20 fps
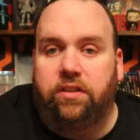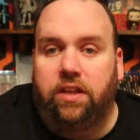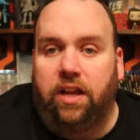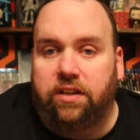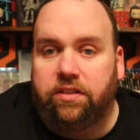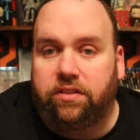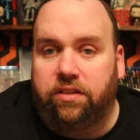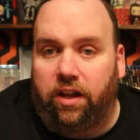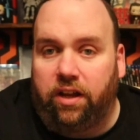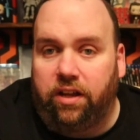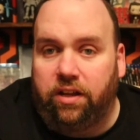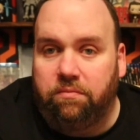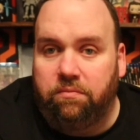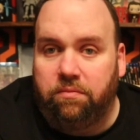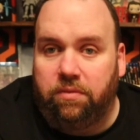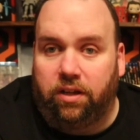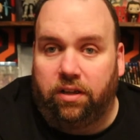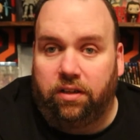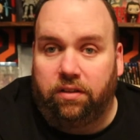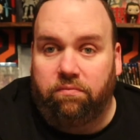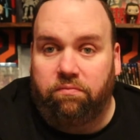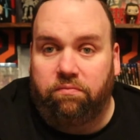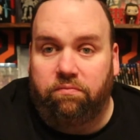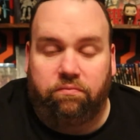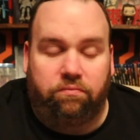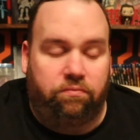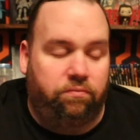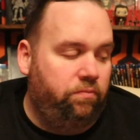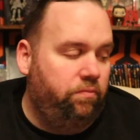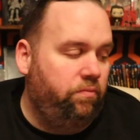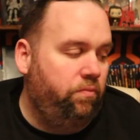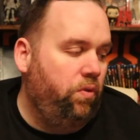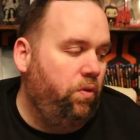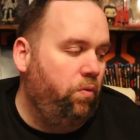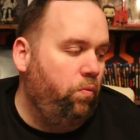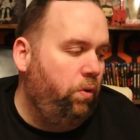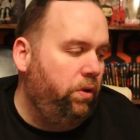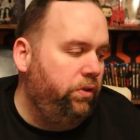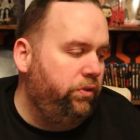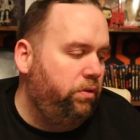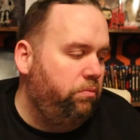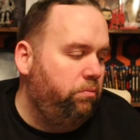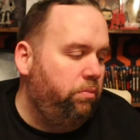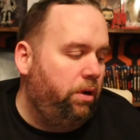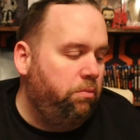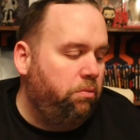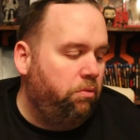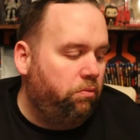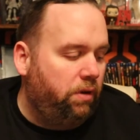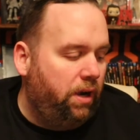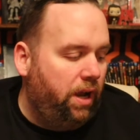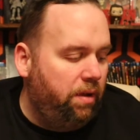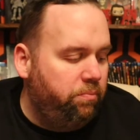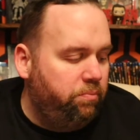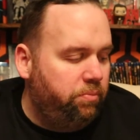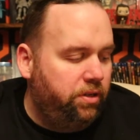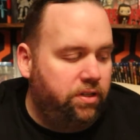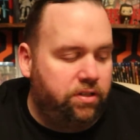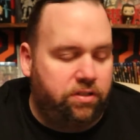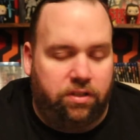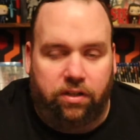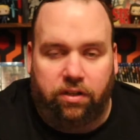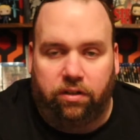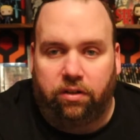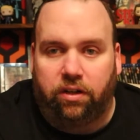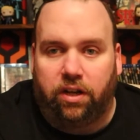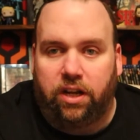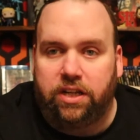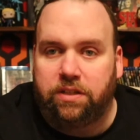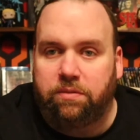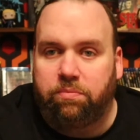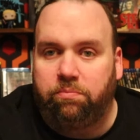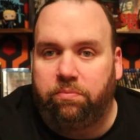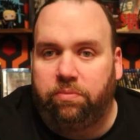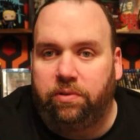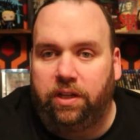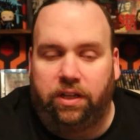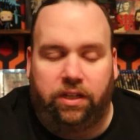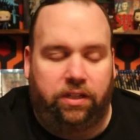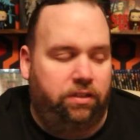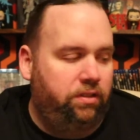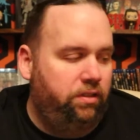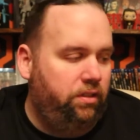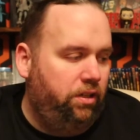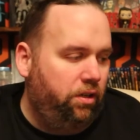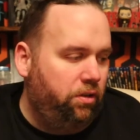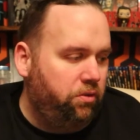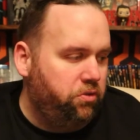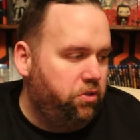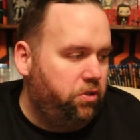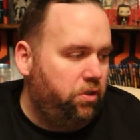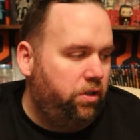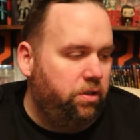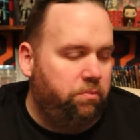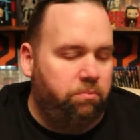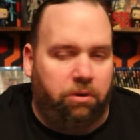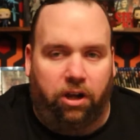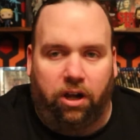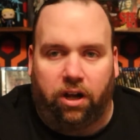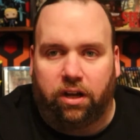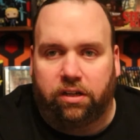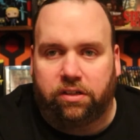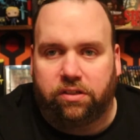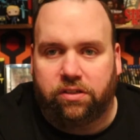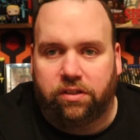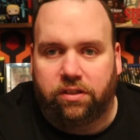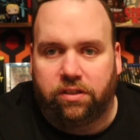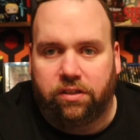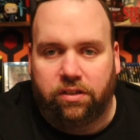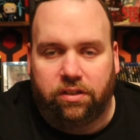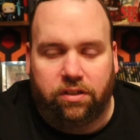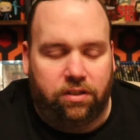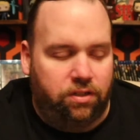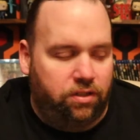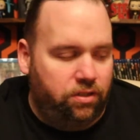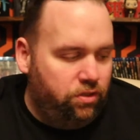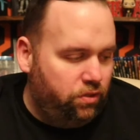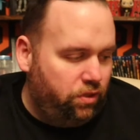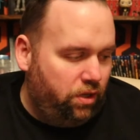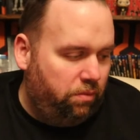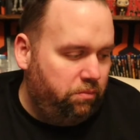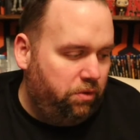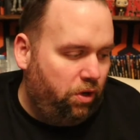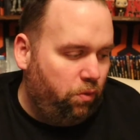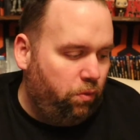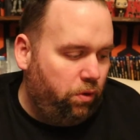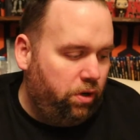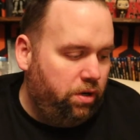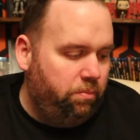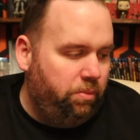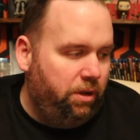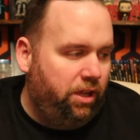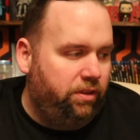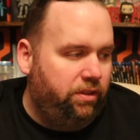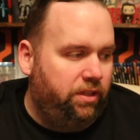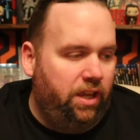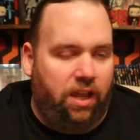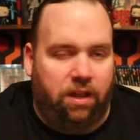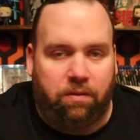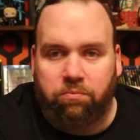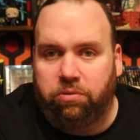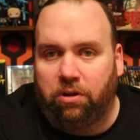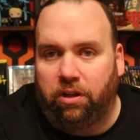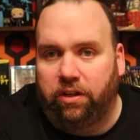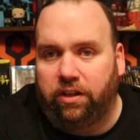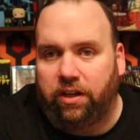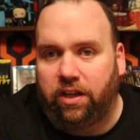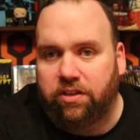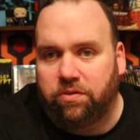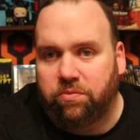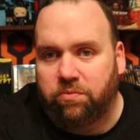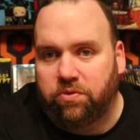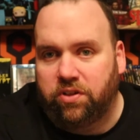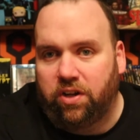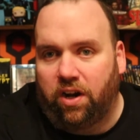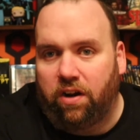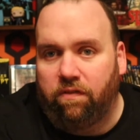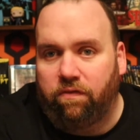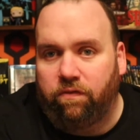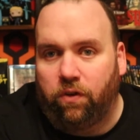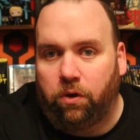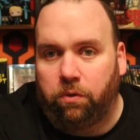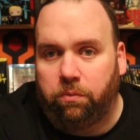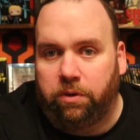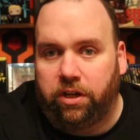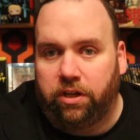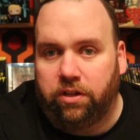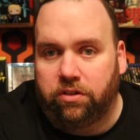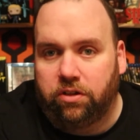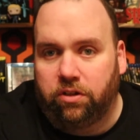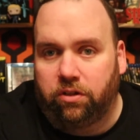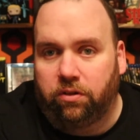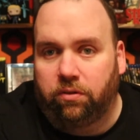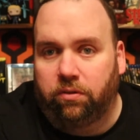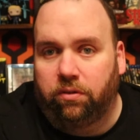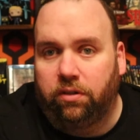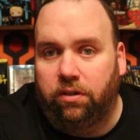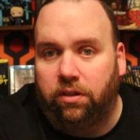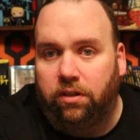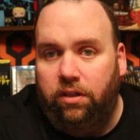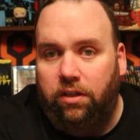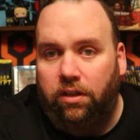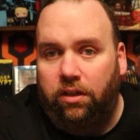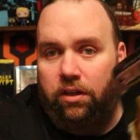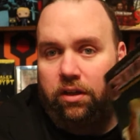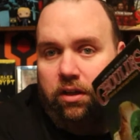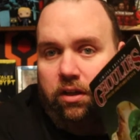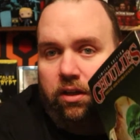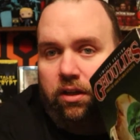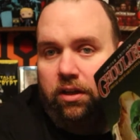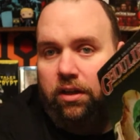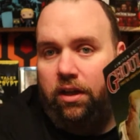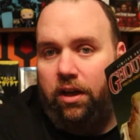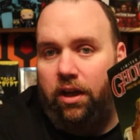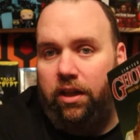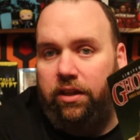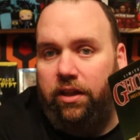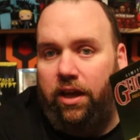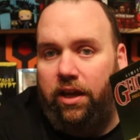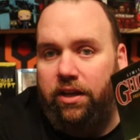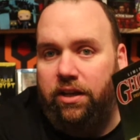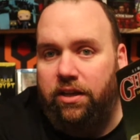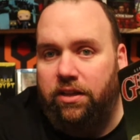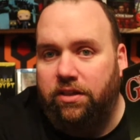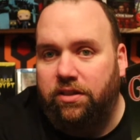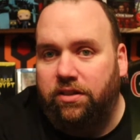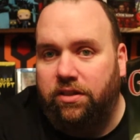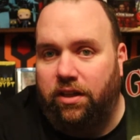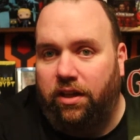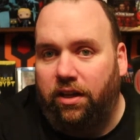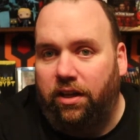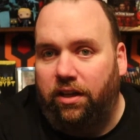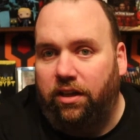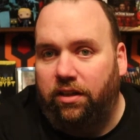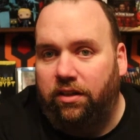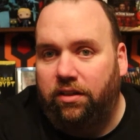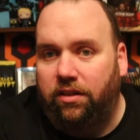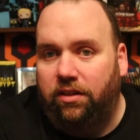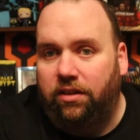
next item wasn't bubble wrap, but it's in a nice big, you know, sturdy box, so I'm not worried about that. Probably got some styrofoam in it too, and that is the